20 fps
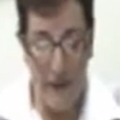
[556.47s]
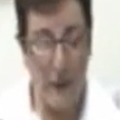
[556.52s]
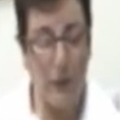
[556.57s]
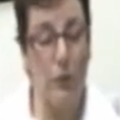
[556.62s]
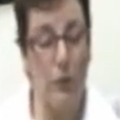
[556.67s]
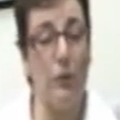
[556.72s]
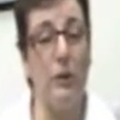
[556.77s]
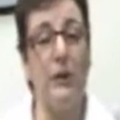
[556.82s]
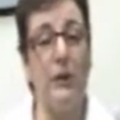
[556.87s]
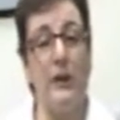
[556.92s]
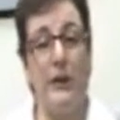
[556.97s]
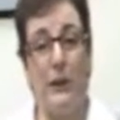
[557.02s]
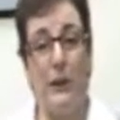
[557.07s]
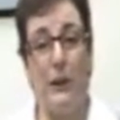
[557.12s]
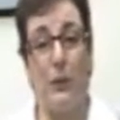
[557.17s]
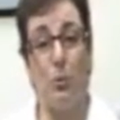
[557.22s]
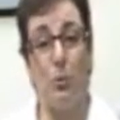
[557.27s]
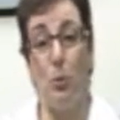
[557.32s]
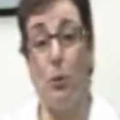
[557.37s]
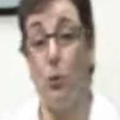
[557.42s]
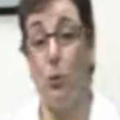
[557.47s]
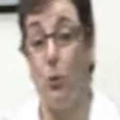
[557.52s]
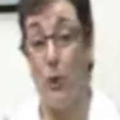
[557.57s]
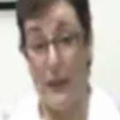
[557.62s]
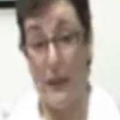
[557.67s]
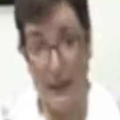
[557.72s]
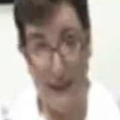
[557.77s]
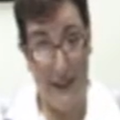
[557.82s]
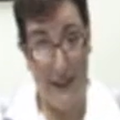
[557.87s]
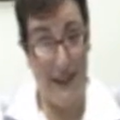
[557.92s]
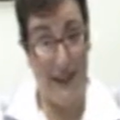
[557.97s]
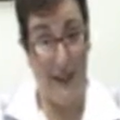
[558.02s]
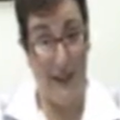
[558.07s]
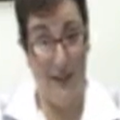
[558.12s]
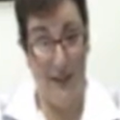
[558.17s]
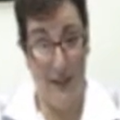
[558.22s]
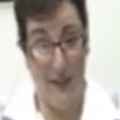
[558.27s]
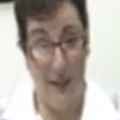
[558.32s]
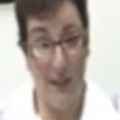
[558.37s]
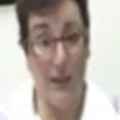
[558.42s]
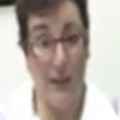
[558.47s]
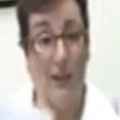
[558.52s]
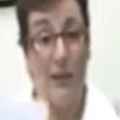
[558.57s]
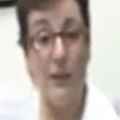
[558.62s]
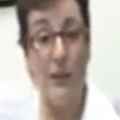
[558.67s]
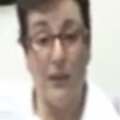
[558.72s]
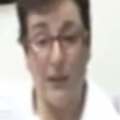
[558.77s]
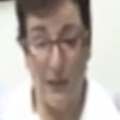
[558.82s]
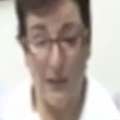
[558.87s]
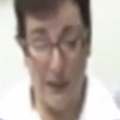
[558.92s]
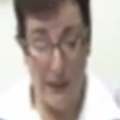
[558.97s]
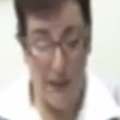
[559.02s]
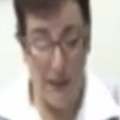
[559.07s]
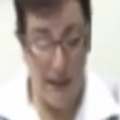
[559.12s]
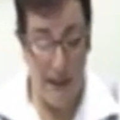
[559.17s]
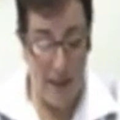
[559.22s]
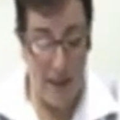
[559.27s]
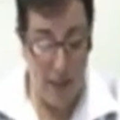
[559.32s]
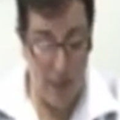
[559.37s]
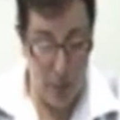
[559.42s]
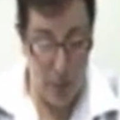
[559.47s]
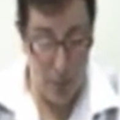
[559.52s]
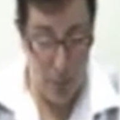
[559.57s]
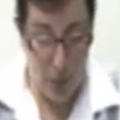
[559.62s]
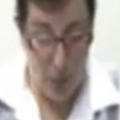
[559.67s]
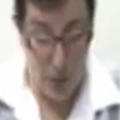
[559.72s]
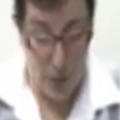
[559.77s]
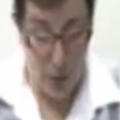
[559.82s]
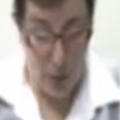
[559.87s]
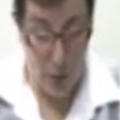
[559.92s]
good to just put one down. You don't have to put